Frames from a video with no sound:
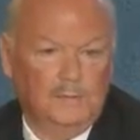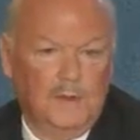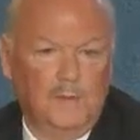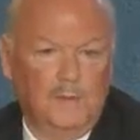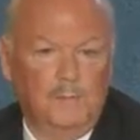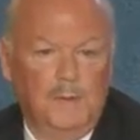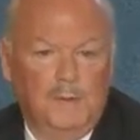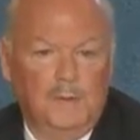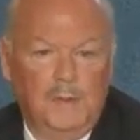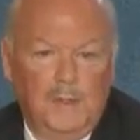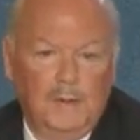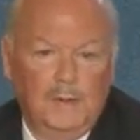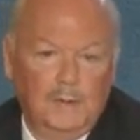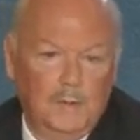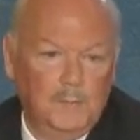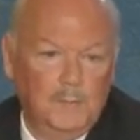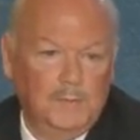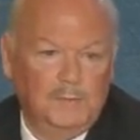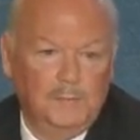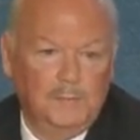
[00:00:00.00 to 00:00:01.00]
government yet.
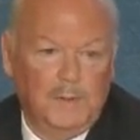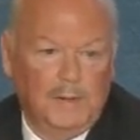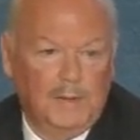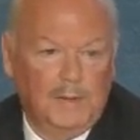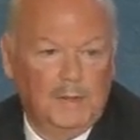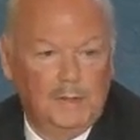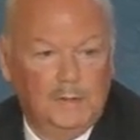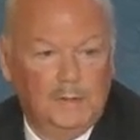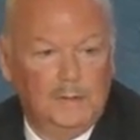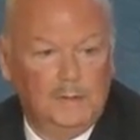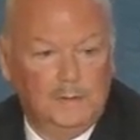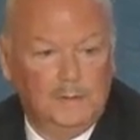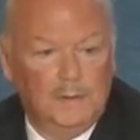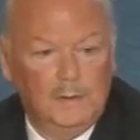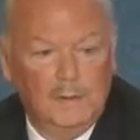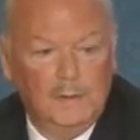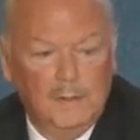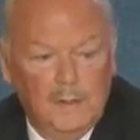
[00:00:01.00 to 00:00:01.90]
Nobody's been killed.